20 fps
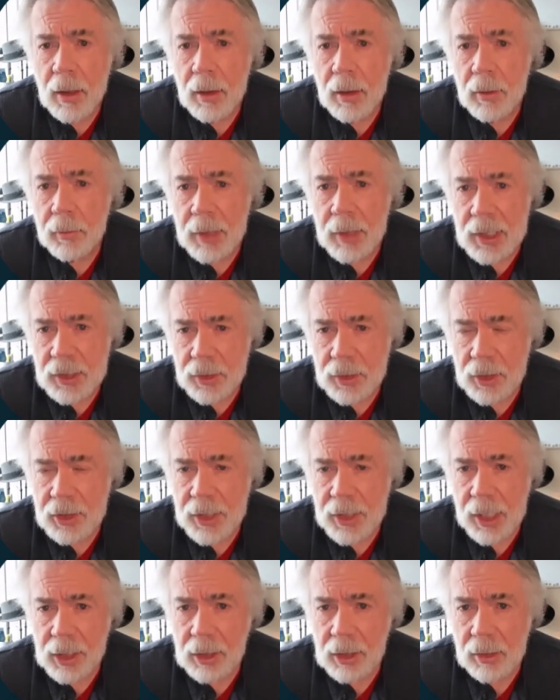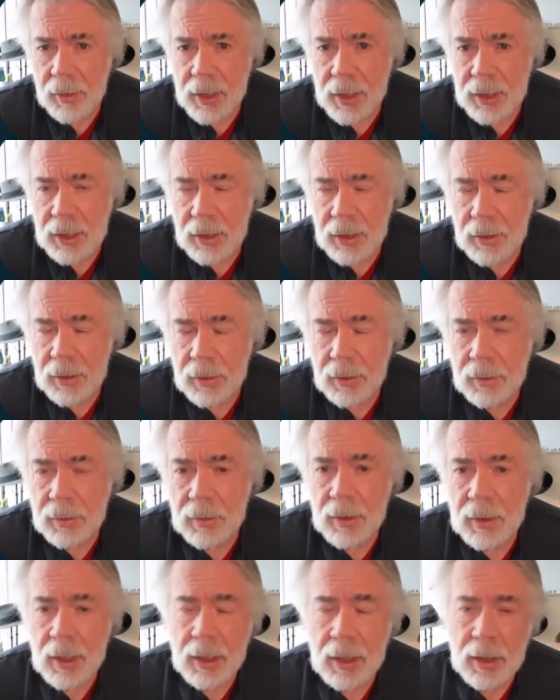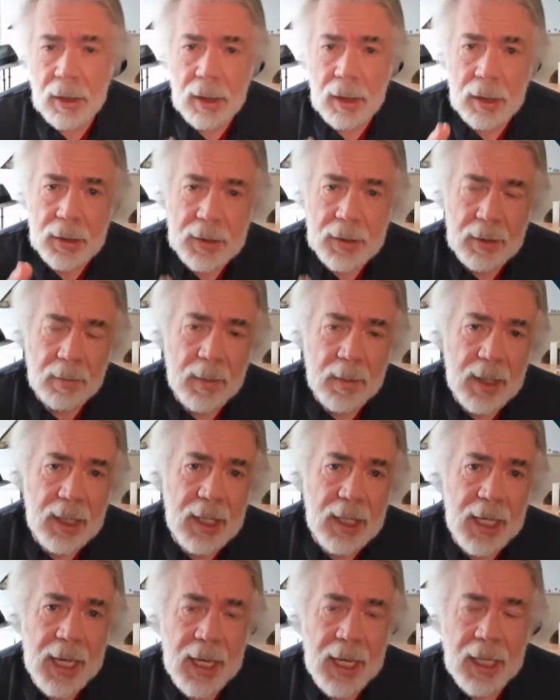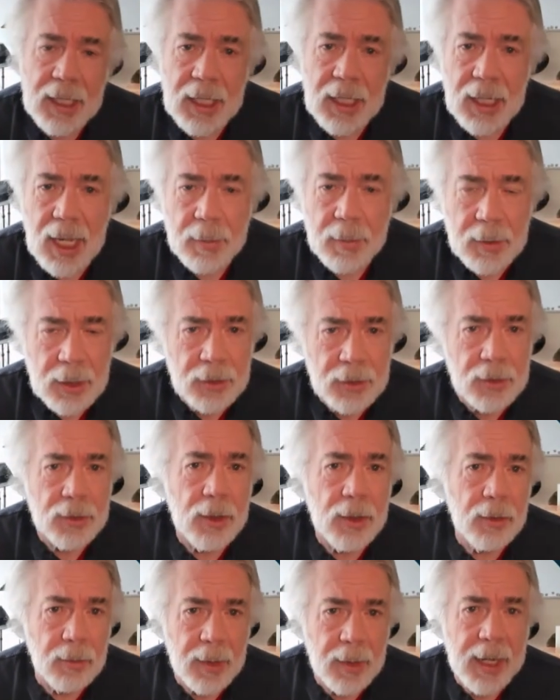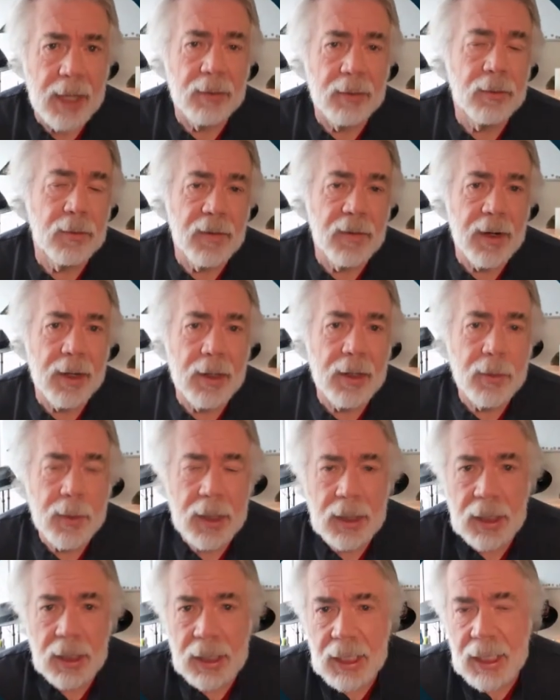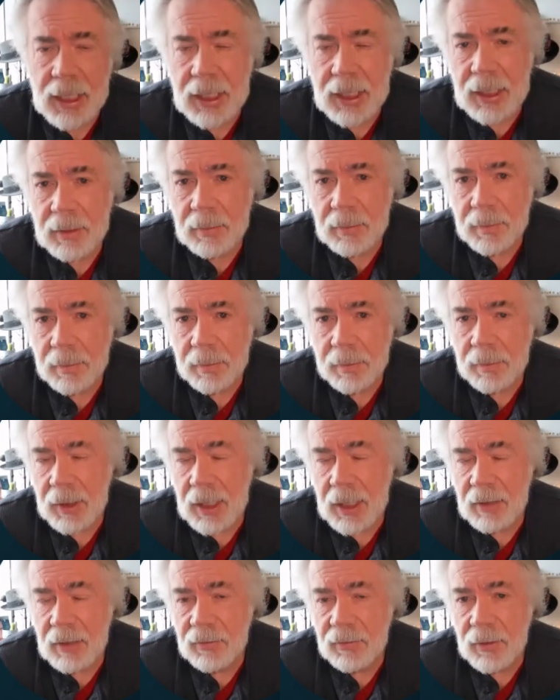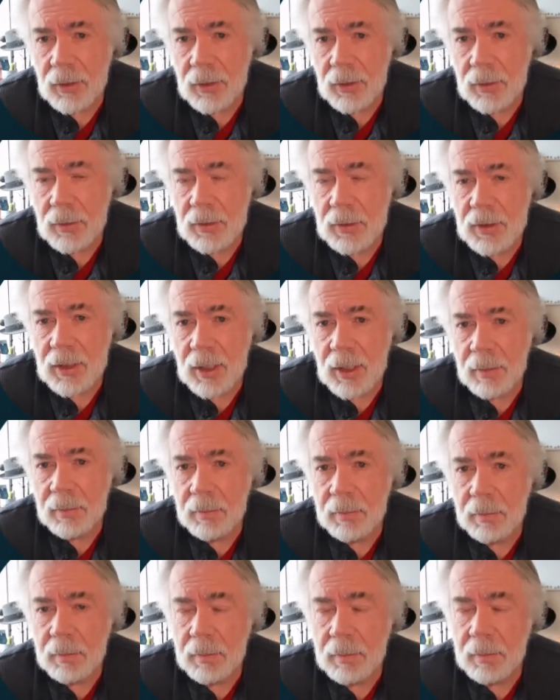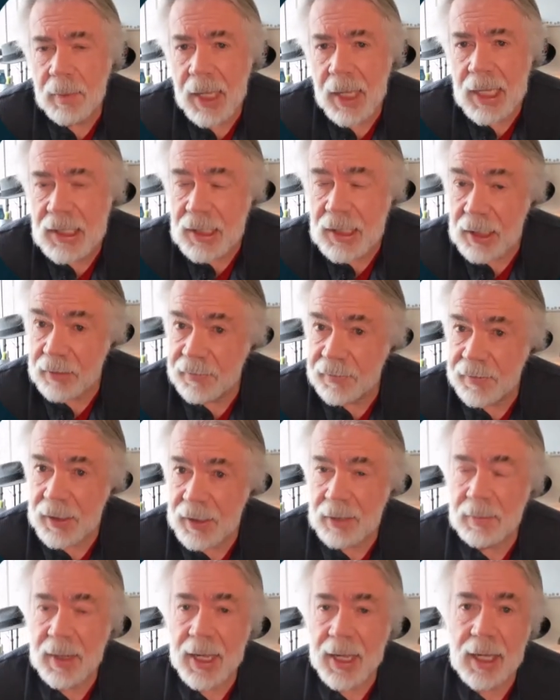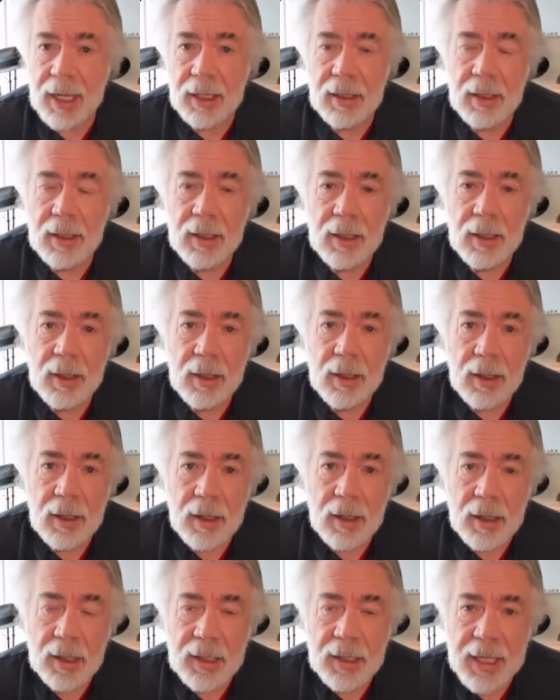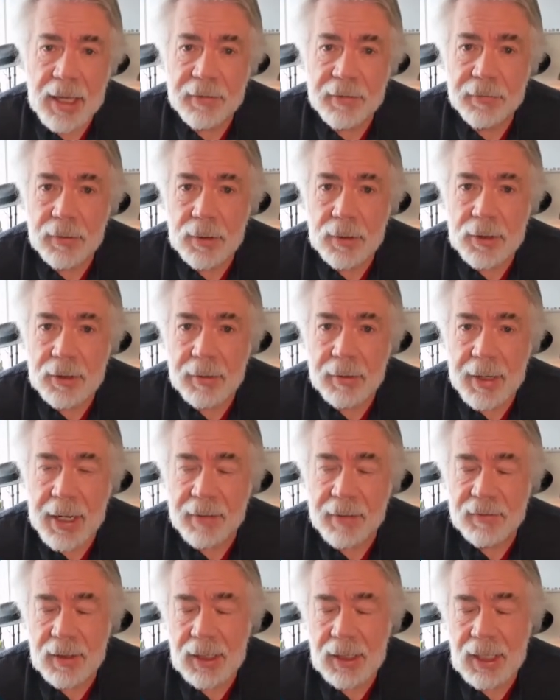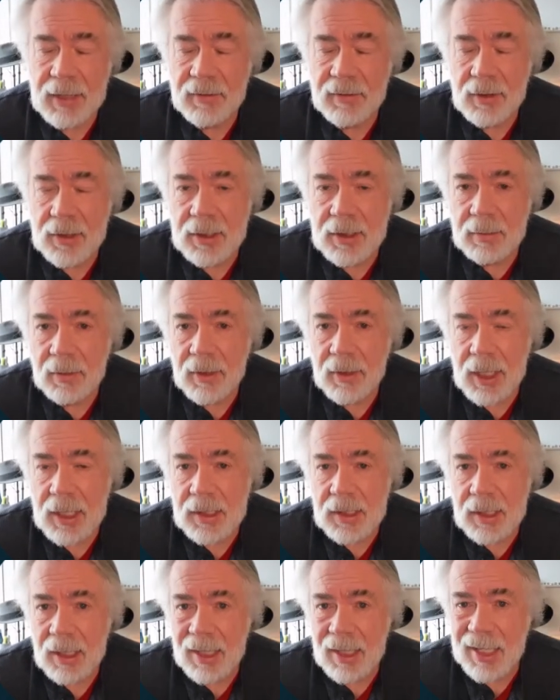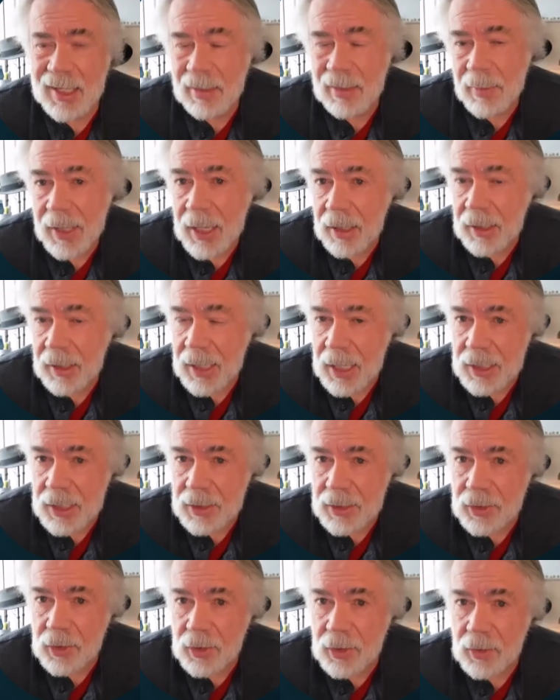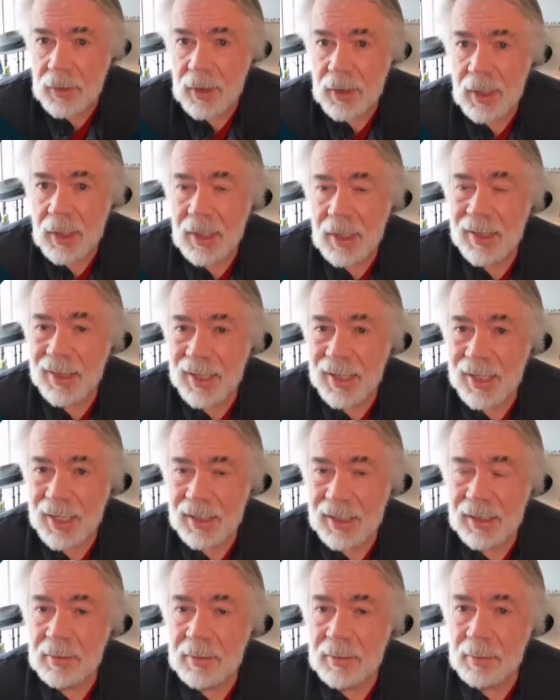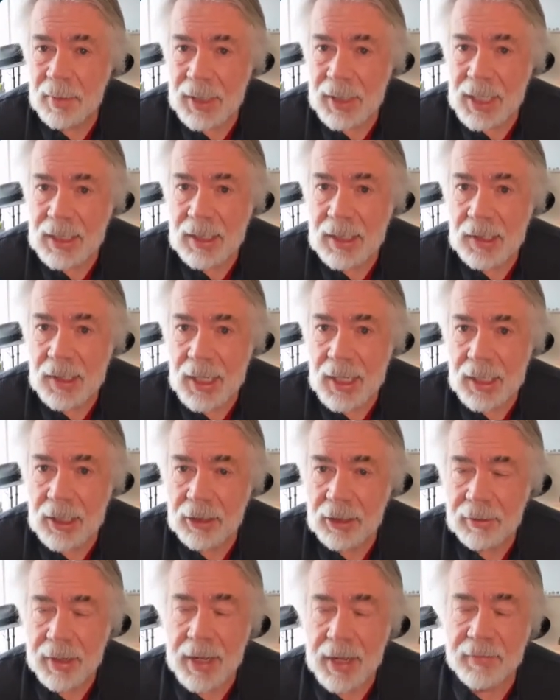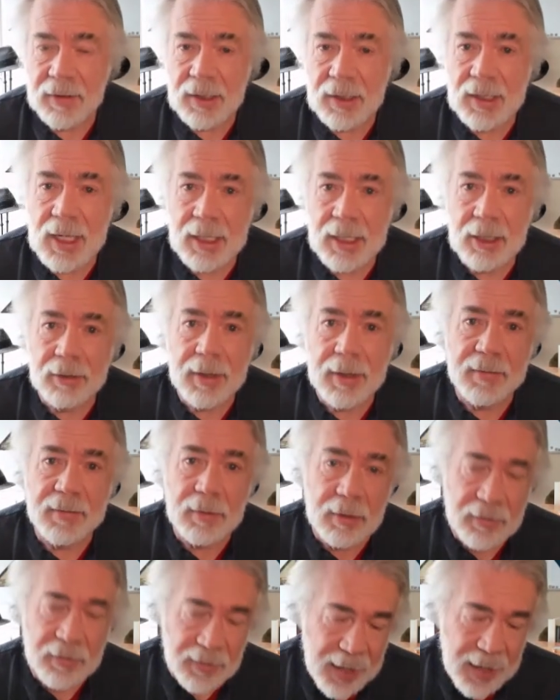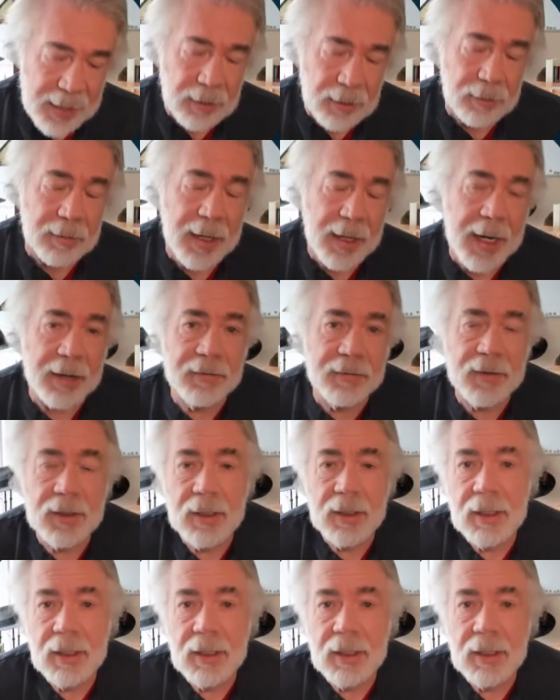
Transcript: research that you're going to do. You're going to submit that, and then I'm going to turn around very quickly and give you some basic feedback on that first draft and give you some things to think about as you then complete the second draft. The second draft, or the final draft,